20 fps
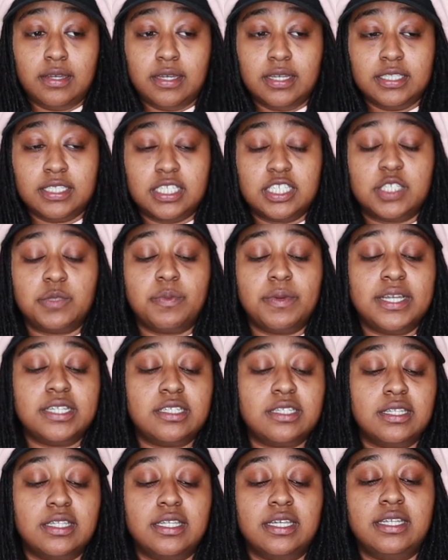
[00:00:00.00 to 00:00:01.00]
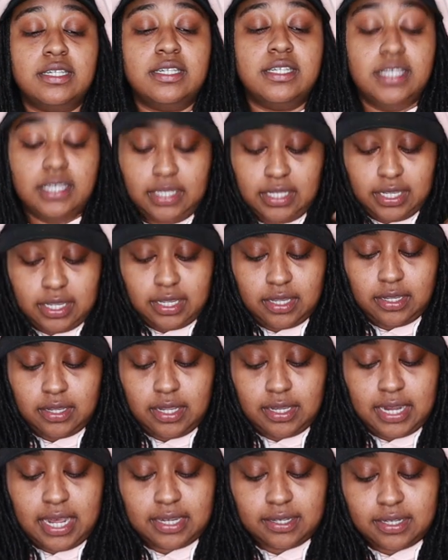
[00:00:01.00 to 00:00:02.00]
is especially
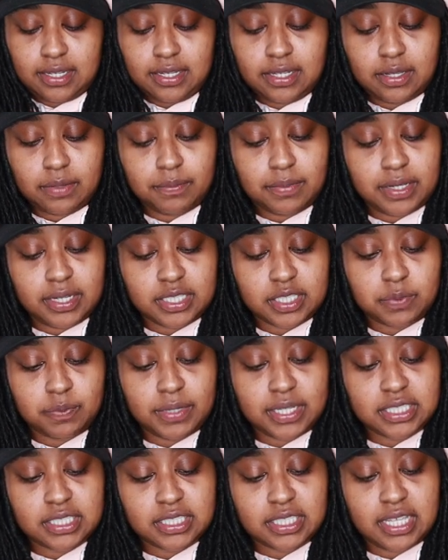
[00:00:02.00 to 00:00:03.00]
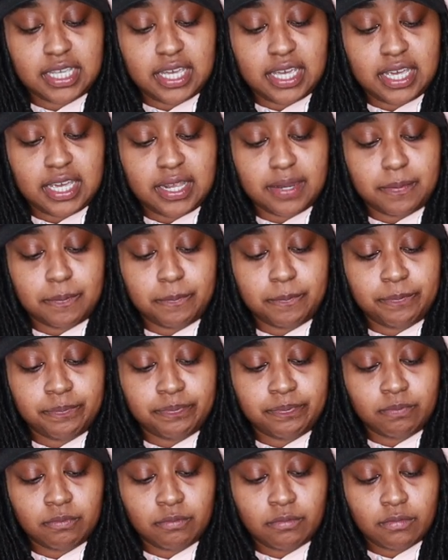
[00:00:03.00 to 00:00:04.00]
dealing, not dealing, but especially in
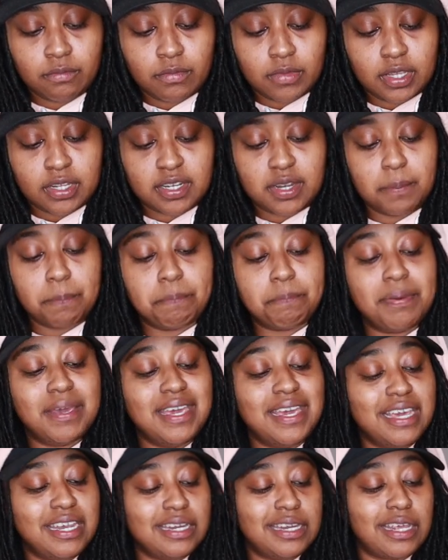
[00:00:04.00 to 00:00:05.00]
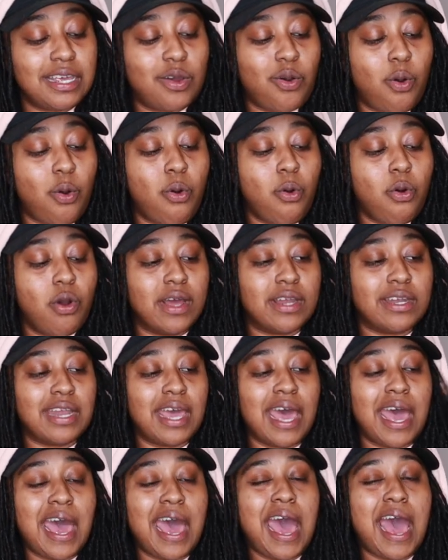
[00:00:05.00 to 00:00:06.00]
depending on
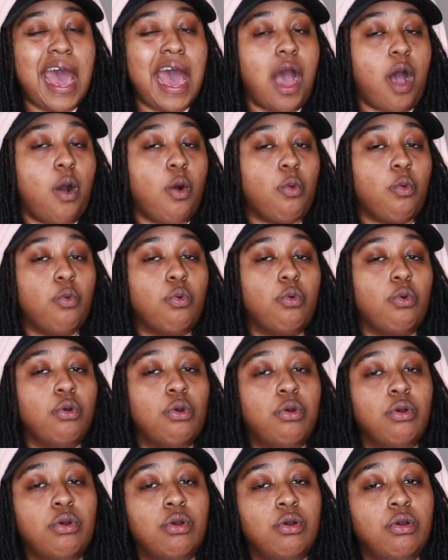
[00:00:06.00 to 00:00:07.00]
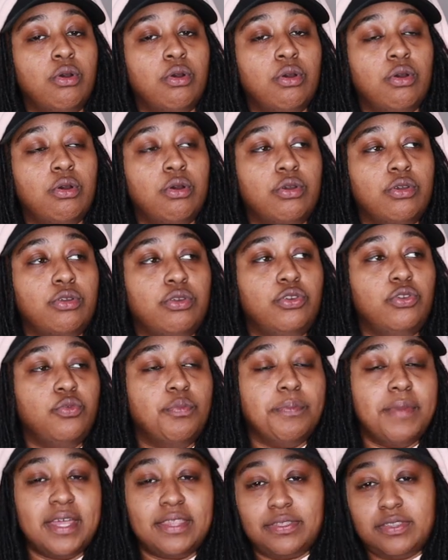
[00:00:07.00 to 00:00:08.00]
how you
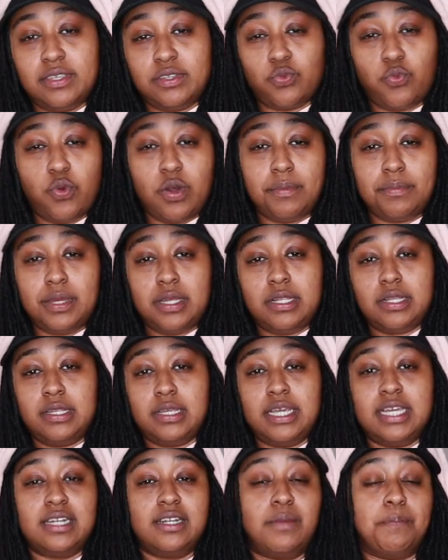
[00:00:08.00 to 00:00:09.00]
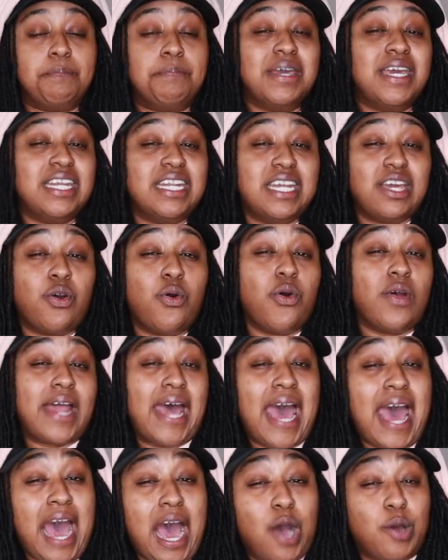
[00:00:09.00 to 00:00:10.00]
met this woman and depending on
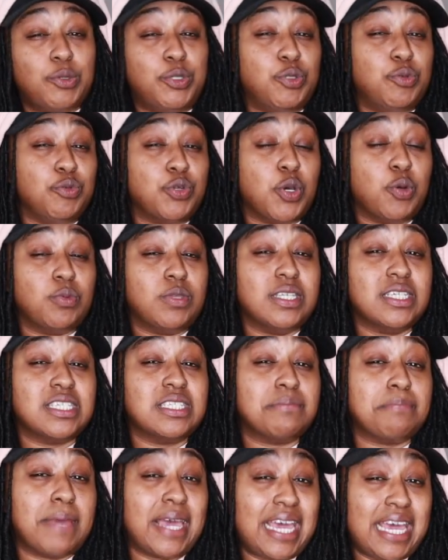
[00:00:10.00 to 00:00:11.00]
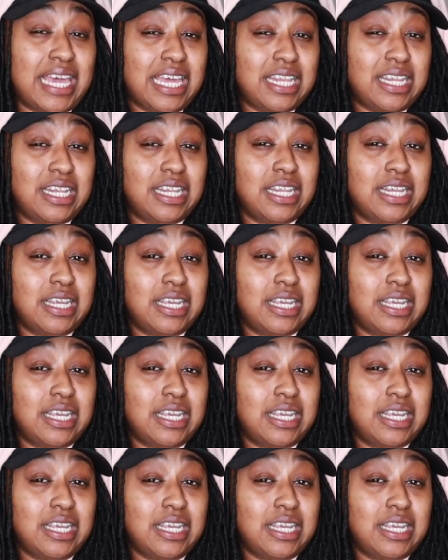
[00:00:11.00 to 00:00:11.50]
how you know this man,